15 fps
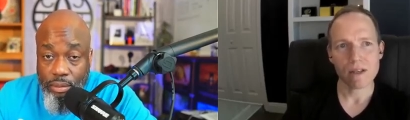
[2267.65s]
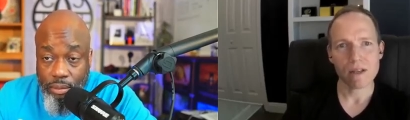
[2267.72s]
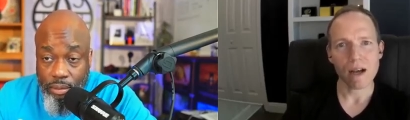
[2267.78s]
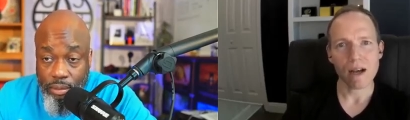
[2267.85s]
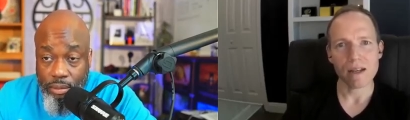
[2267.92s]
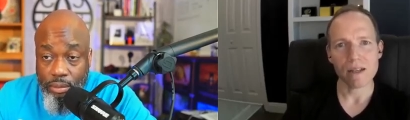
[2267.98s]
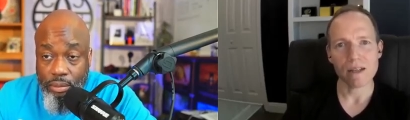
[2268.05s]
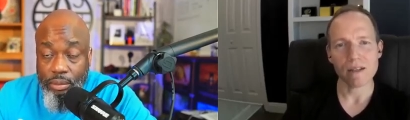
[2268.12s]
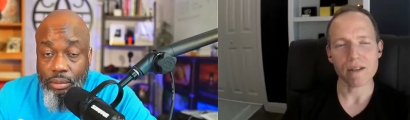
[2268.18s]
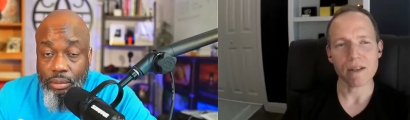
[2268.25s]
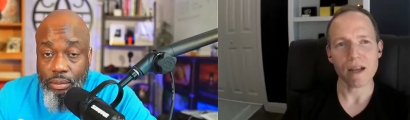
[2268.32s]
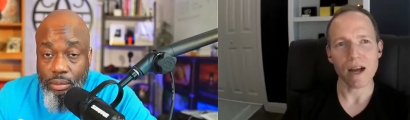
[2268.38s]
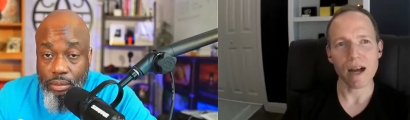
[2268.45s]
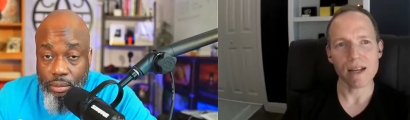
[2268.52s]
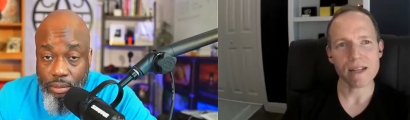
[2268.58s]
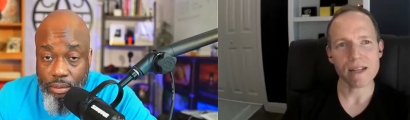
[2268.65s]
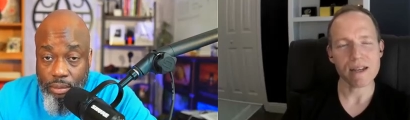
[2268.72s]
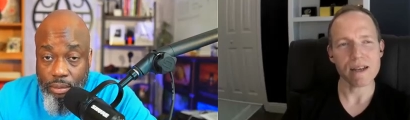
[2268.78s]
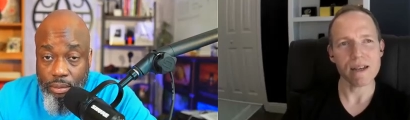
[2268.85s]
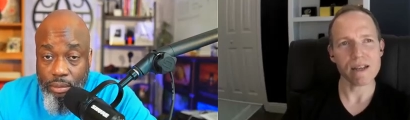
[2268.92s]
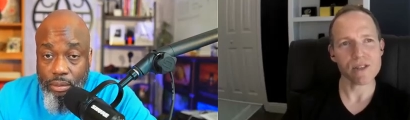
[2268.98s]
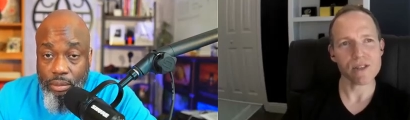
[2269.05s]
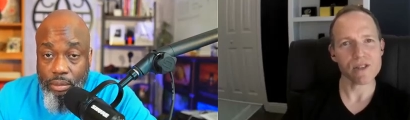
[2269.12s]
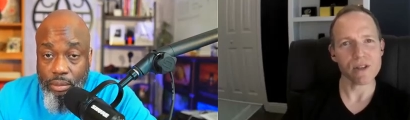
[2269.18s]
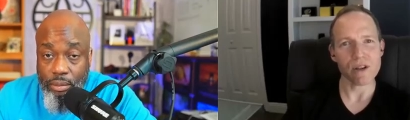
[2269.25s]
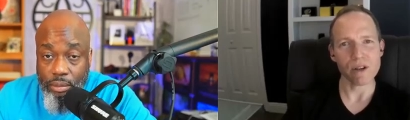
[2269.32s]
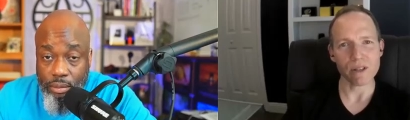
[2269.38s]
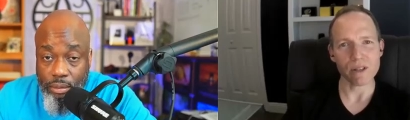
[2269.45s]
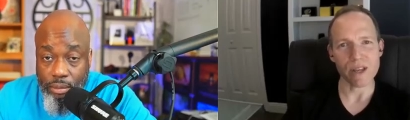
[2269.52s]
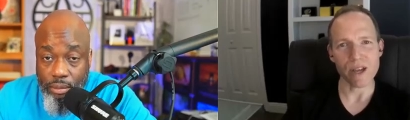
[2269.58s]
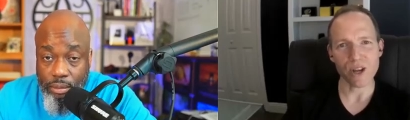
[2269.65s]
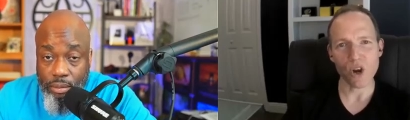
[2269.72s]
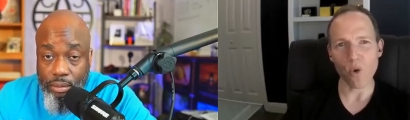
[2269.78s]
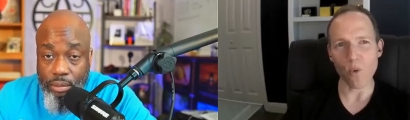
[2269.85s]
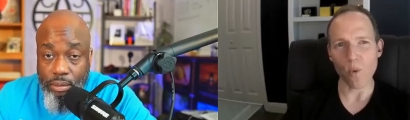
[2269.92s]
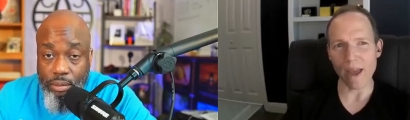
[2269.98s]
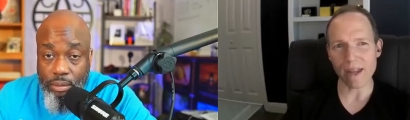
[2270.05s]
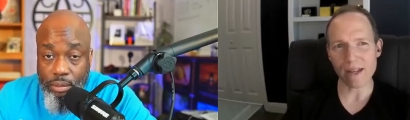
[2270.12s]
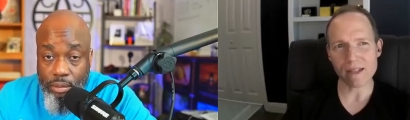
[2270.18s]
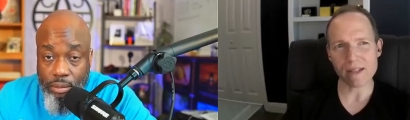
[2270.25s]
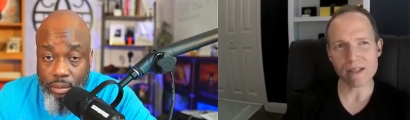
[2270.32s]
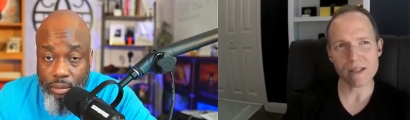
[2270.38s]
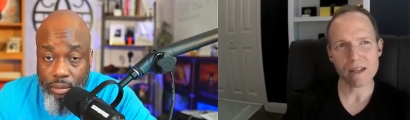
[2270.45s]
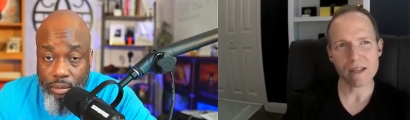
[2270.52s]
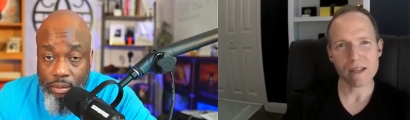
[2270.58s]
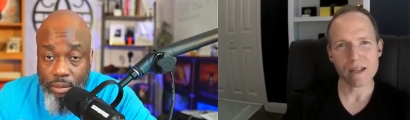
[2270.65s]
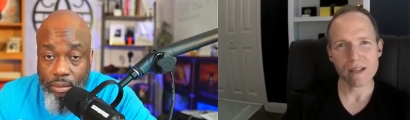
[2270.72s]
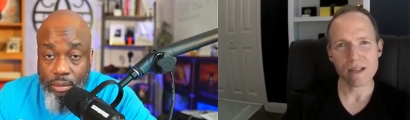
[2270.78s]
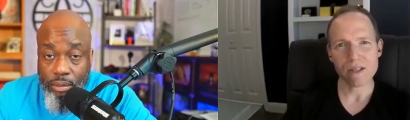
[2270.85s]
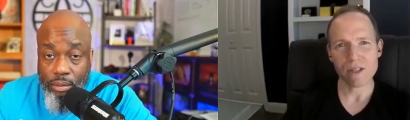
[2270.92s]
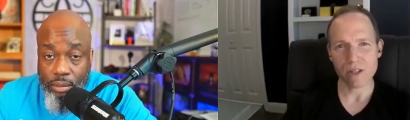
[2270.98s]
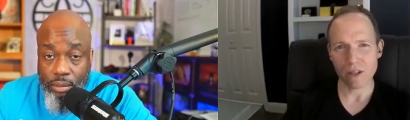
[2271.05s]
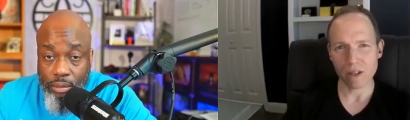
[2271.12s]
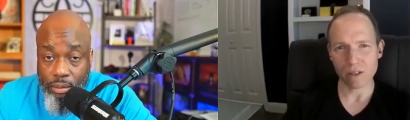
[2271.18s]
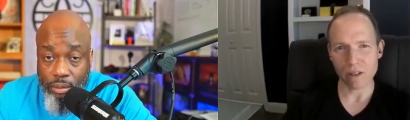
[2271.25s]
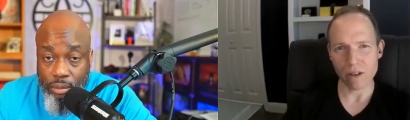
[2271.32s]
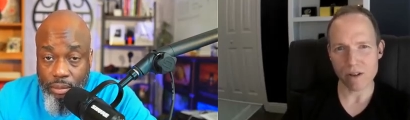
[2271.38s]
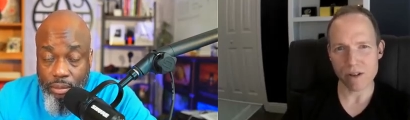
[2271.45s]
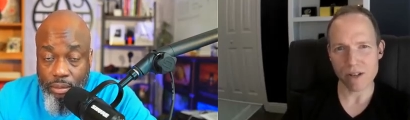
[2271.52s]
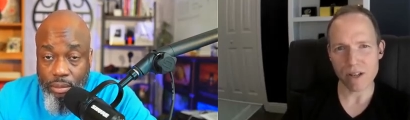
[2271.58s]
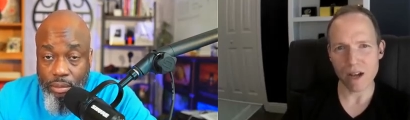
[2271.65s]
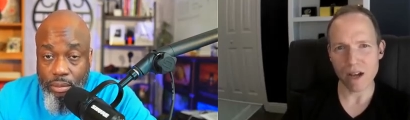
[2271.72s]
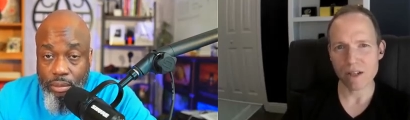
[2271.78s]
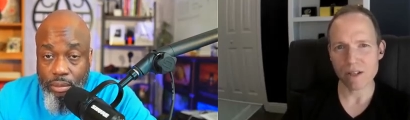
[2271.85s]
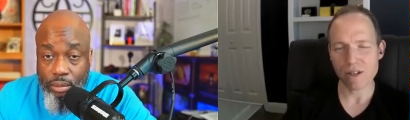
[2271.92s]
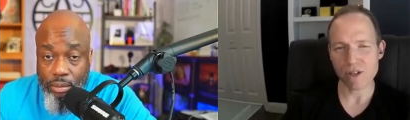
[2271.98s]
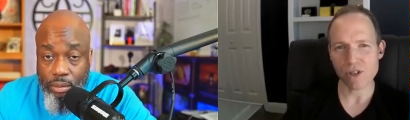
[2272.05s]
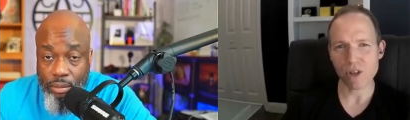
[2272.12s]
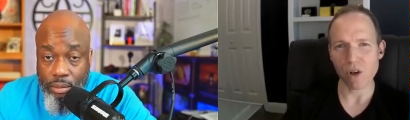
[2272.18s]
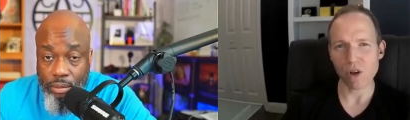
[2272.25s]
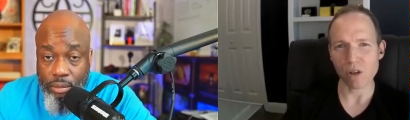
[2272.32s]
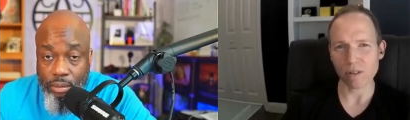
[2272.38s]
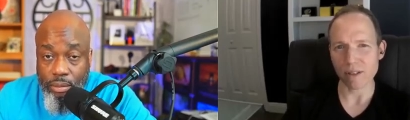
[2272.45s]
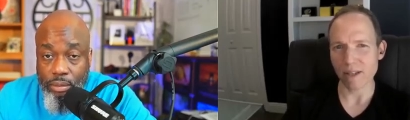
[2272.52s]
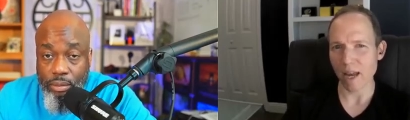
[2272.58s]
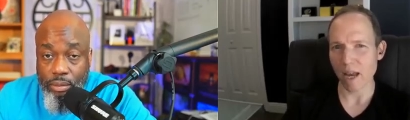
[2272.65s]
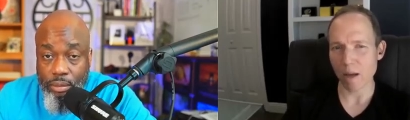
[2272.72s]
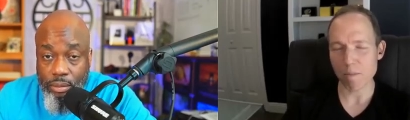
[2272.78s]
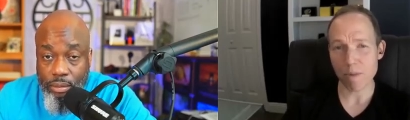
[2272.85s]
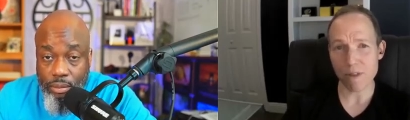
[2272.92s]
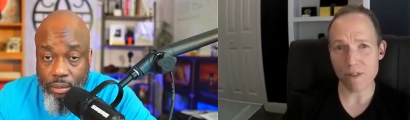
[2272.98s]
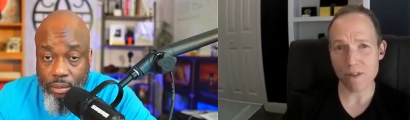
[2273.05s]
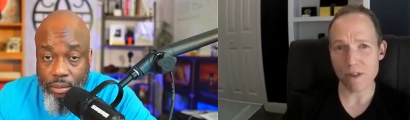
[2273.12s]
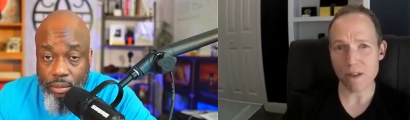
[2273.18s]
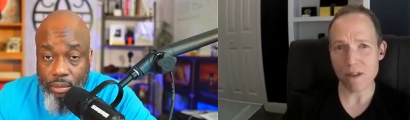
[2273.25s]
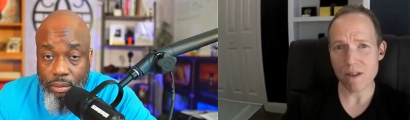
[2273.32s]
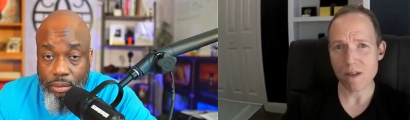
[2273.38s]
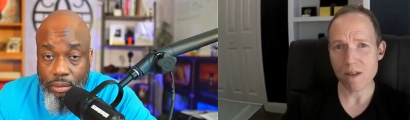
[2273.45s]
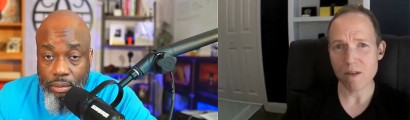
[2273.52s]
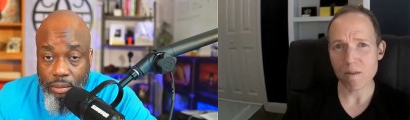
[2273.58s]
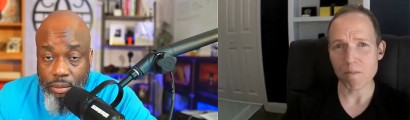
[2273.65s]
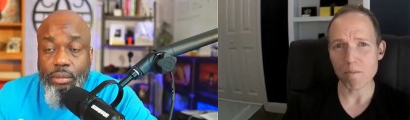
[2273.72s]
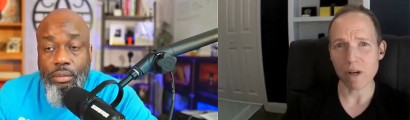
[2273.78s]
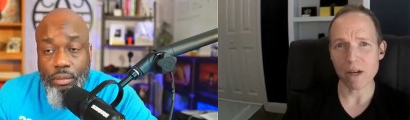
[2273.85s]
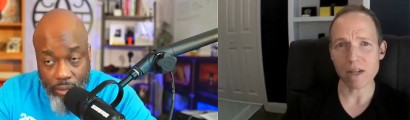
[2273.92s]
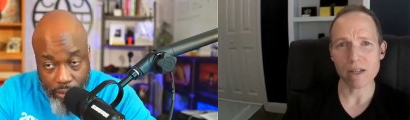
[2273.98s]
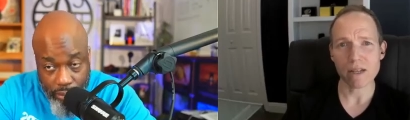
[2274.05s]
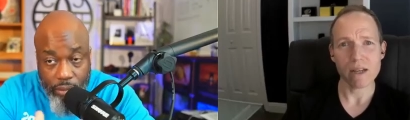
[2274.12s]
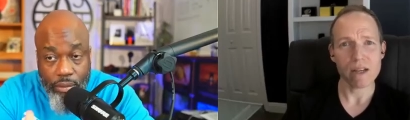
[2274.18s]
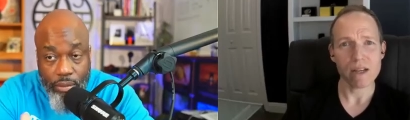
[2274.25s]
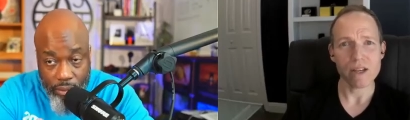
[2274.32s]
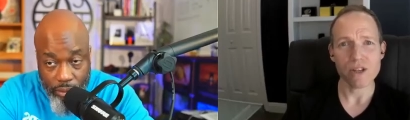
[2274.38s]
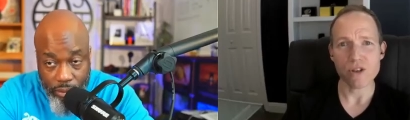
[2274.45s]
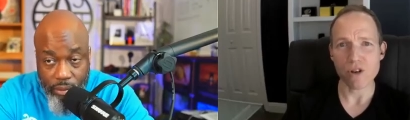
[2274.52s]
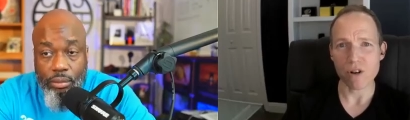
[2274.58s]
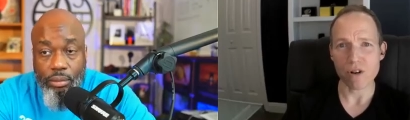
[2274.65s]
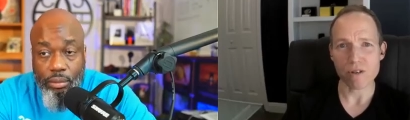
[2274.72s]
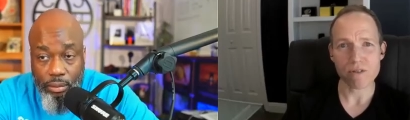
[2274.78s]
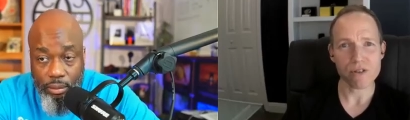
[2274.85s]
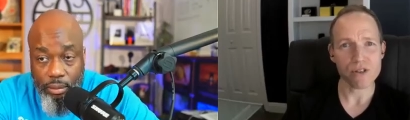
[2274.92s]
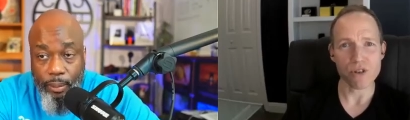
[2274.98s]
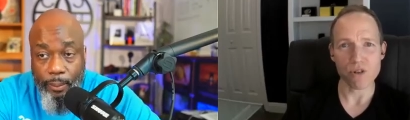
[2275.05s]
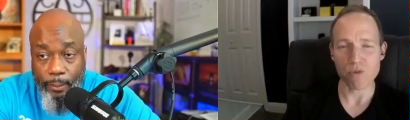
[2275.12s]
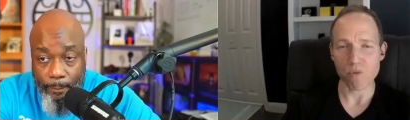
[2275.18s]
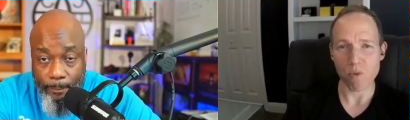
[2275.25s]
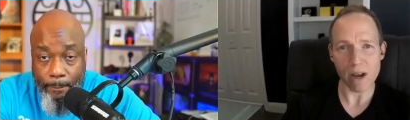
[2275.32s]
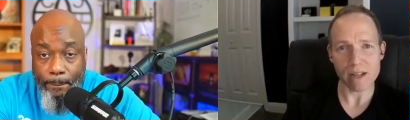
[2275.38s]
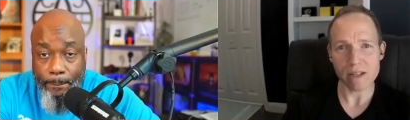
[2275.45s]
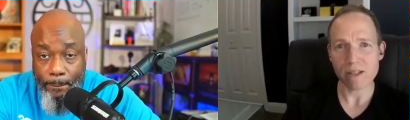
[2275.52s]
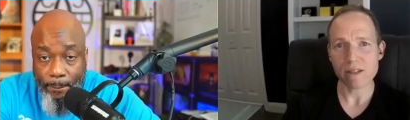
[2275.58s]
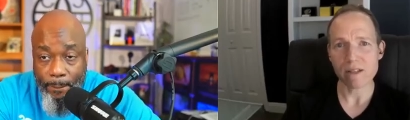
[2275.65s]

Speaker 1: I didn't I didn't necessarily equate it to clarity. I just called it empathy, mm-hmm. but mm-hmm. you're you're right.